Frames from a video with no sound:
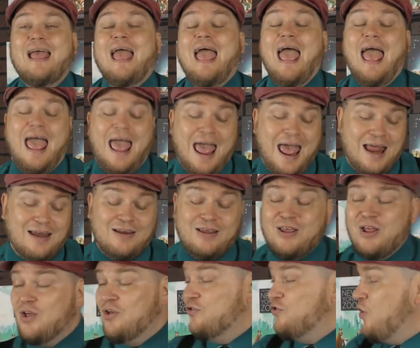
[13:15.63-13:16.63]
And
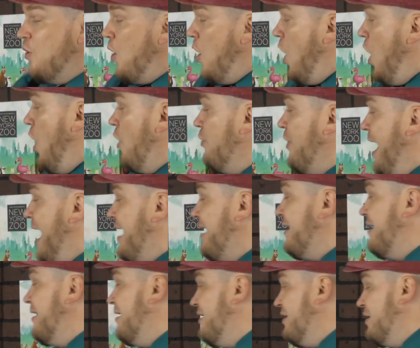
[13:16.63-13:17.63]
so all that
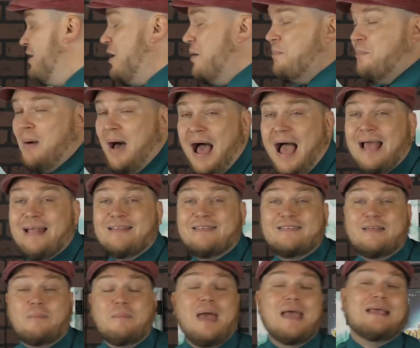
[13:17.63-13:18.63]
combines
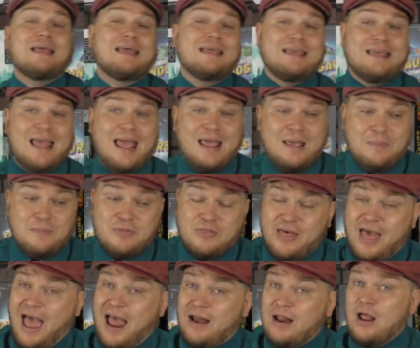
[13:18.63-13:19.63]
to make a game
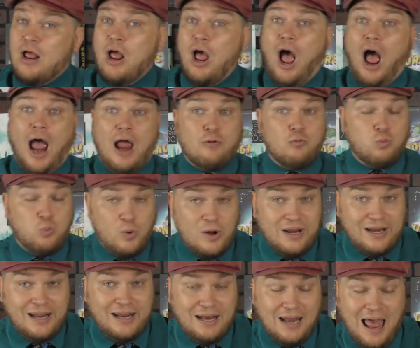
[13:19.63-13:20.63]
that I
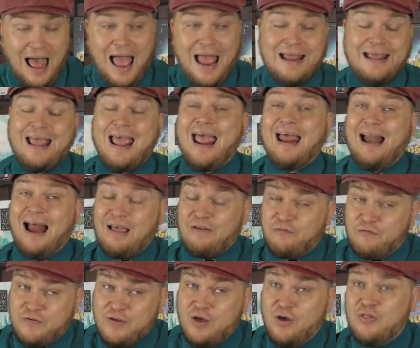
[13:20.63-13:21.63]
really like, and I
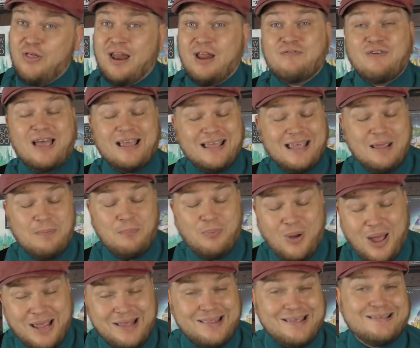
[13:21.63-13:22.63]
feel that if I keep
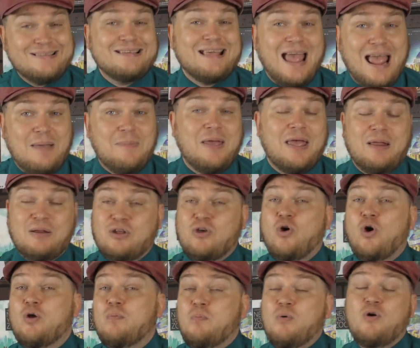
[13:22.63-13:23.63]
playing this game, it
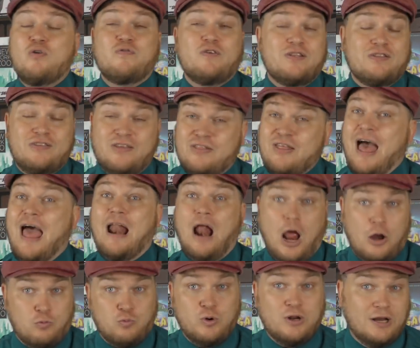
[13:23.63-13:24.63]
could move into that. I
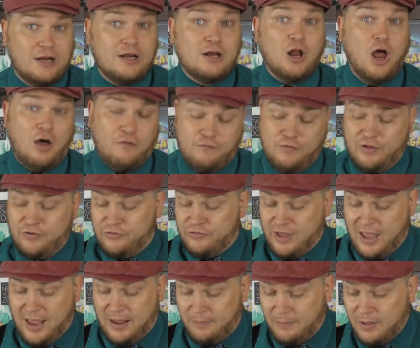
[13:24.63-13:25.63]
really love this
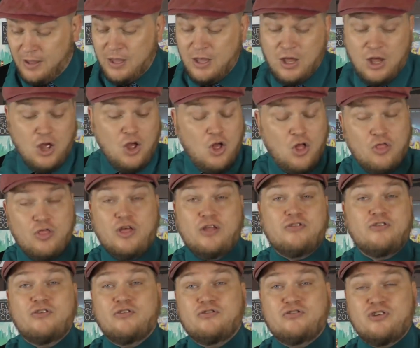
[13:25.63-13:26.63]
game.
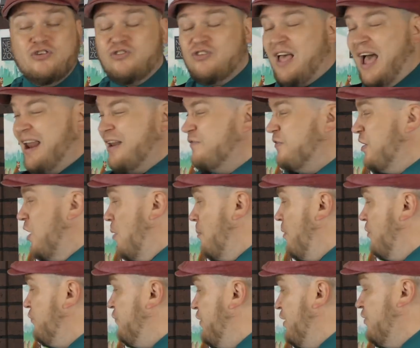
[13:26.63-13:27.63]
This is just kind of, it
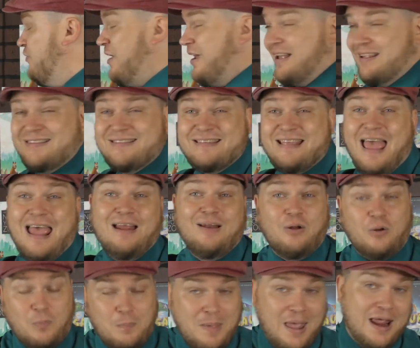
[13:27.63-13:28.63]
almost feels like it's
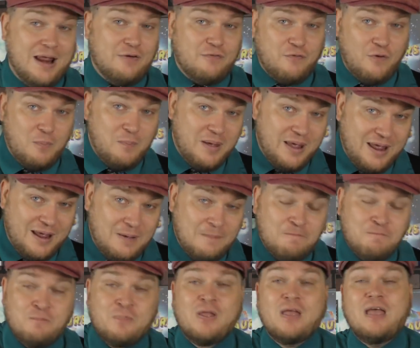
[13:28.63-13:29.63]
tailor-made for me,
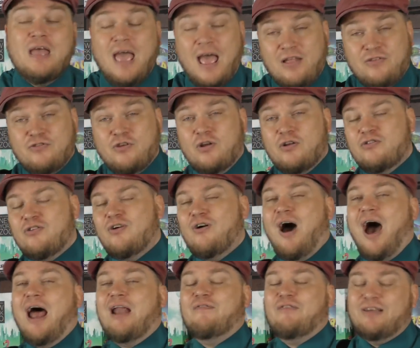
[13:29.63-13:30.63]
and so there's a
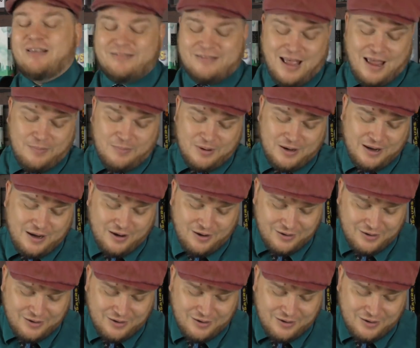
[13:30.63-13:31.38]
lot of excitement here.